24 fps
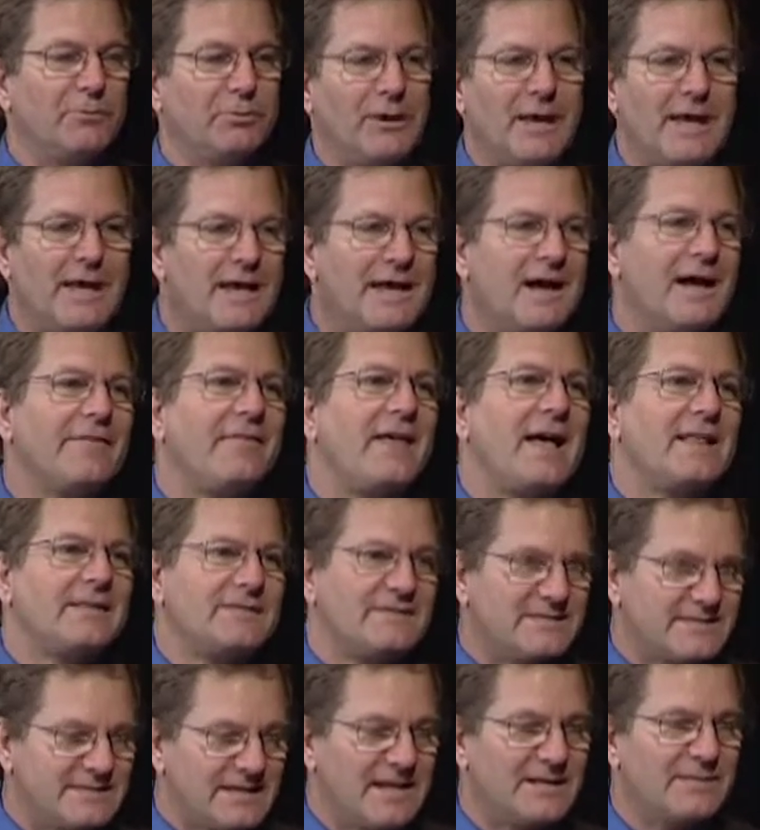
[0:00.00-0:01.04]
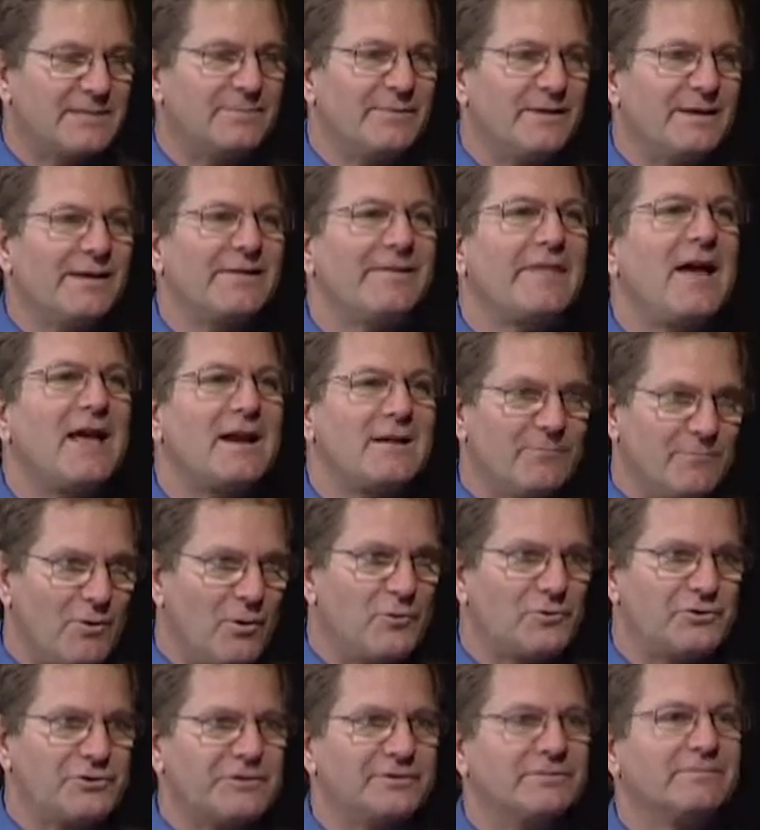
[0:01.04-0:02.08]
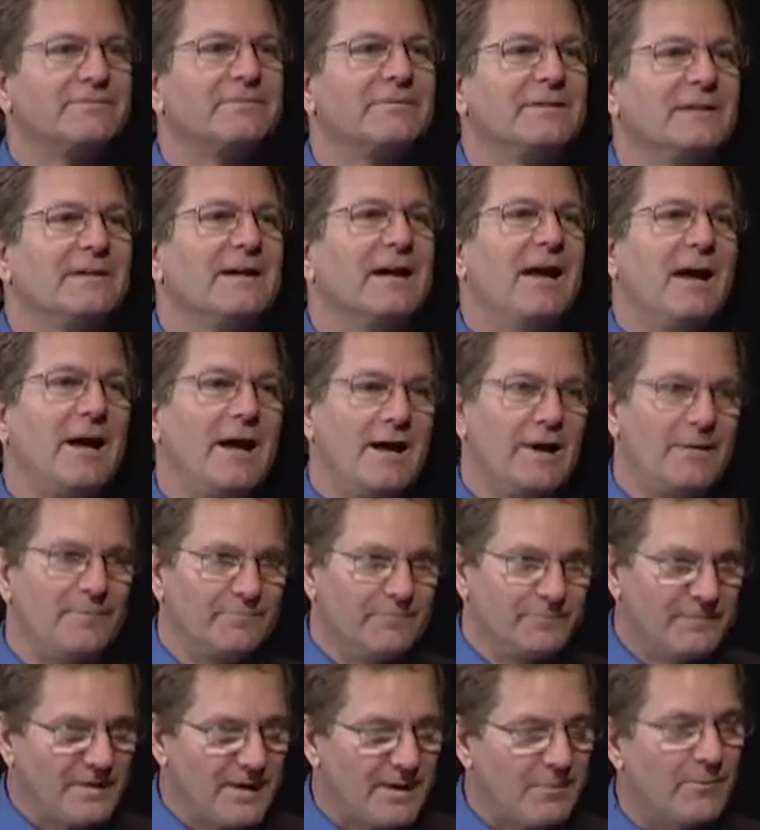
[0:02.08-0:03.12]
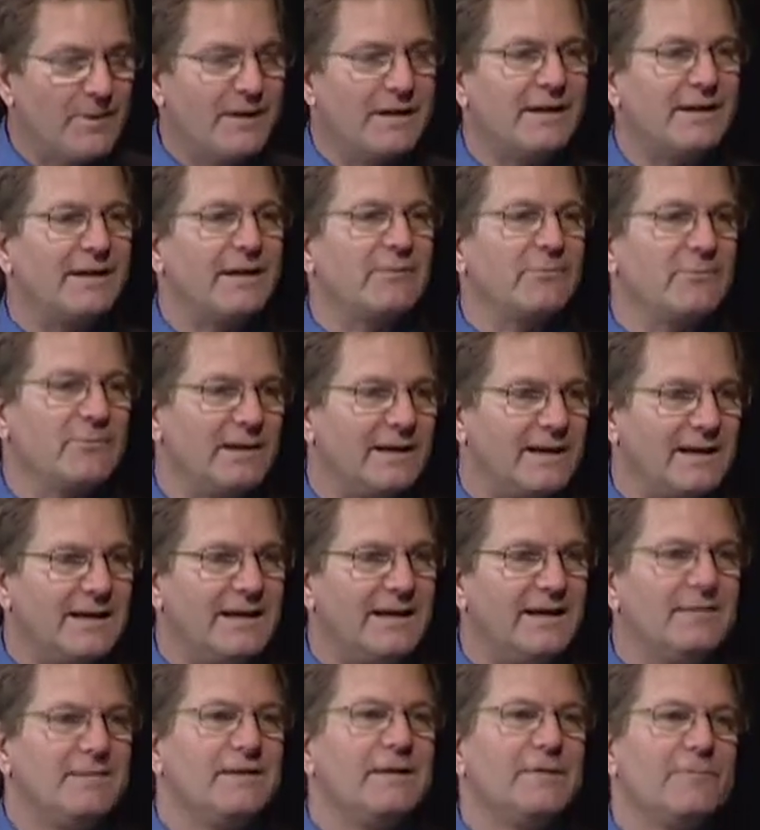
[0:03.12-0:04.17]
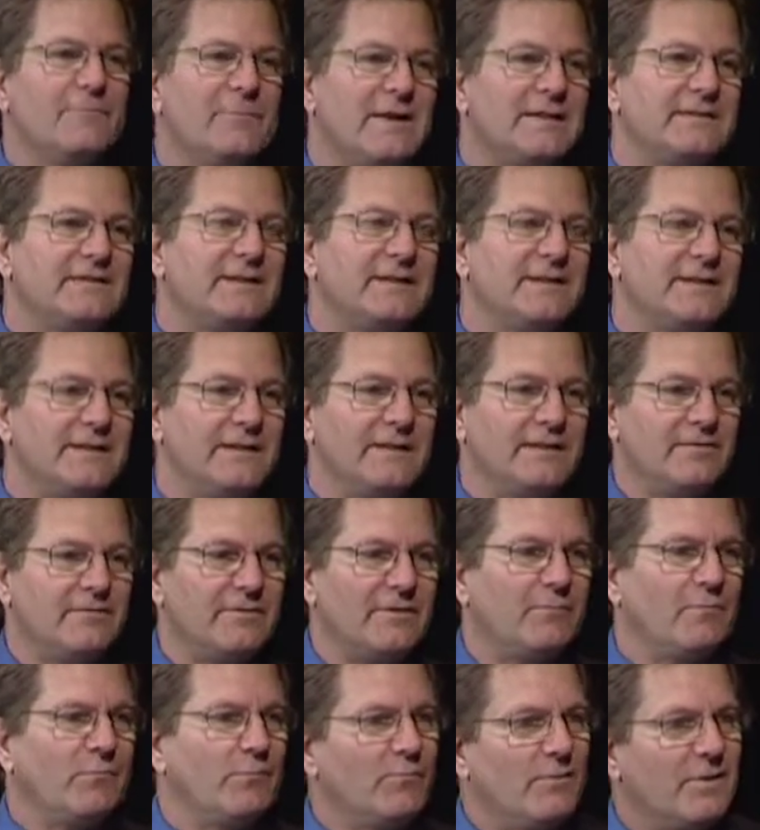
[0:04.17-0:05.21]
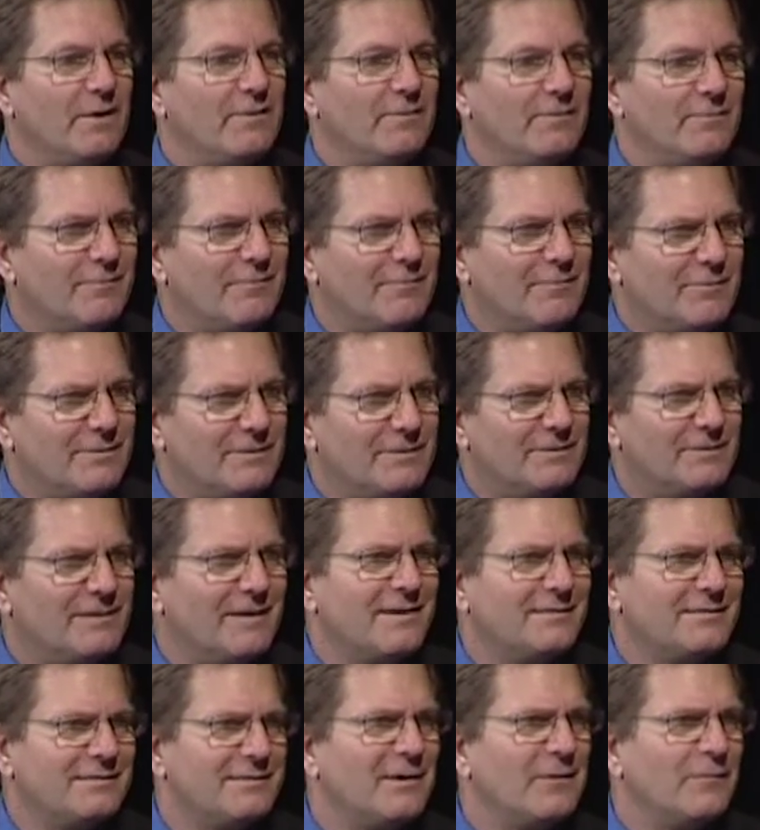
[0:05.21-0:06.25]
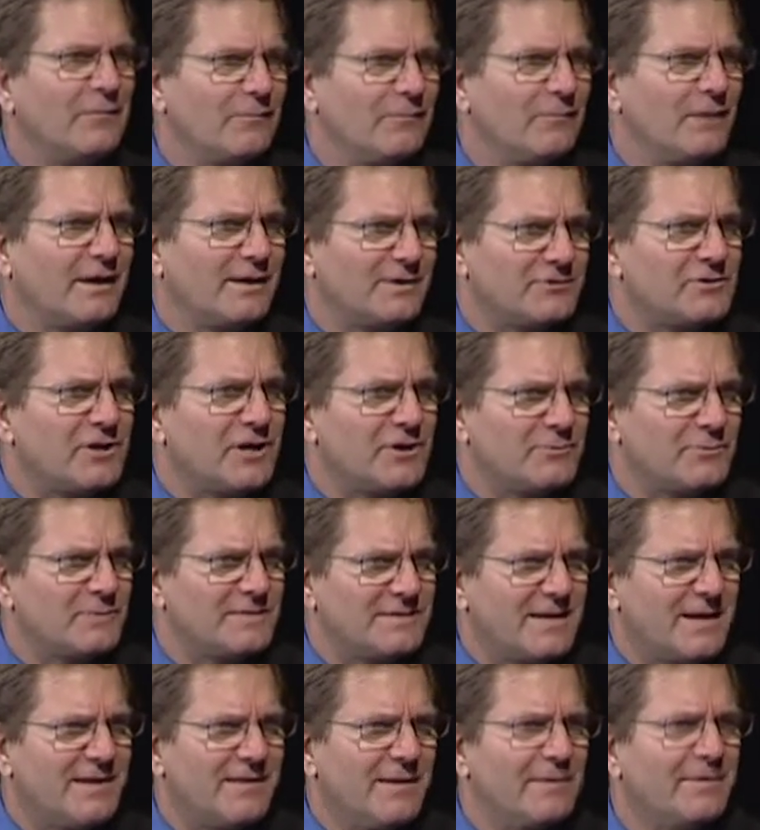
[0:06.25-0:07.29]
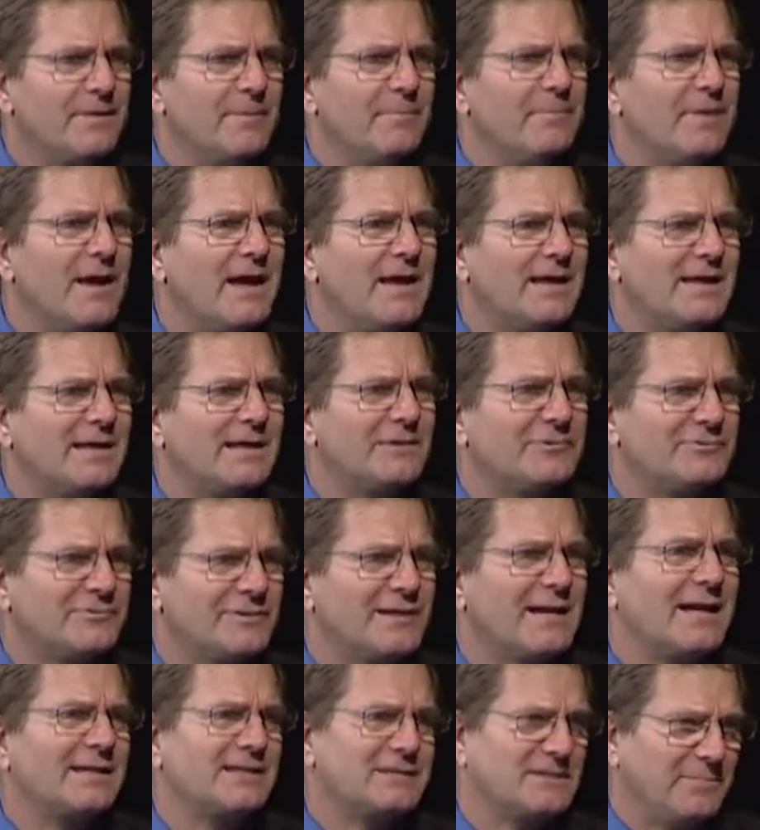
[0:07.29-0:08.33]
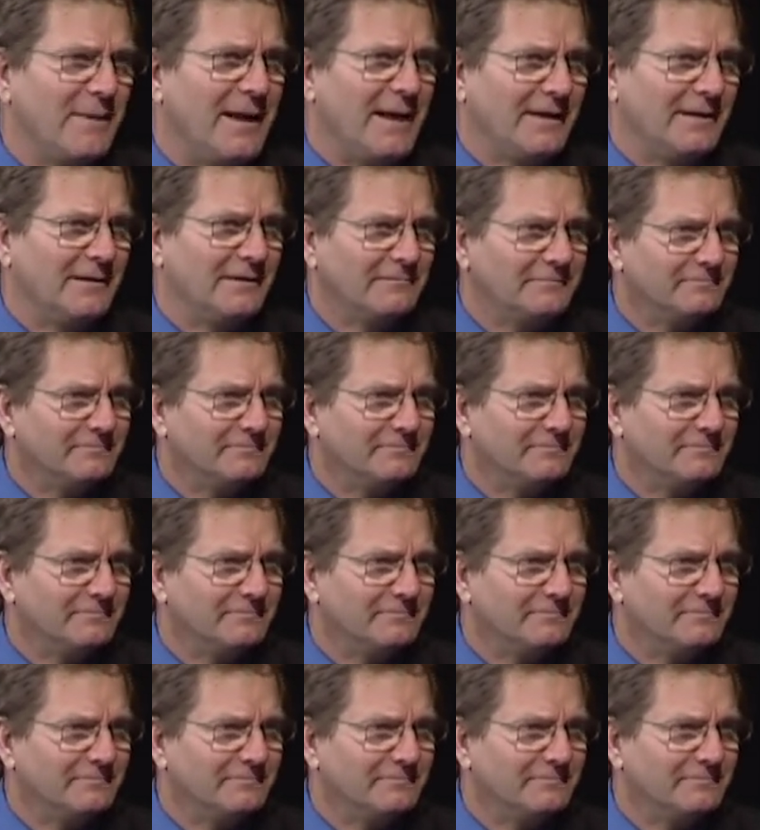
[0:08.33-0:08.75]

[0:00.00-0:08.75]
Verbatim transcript: playing on that sentiment and that emotion, um, yeah. they went in and really basically, as a, like a judge would say, that the banking industry got a spanking.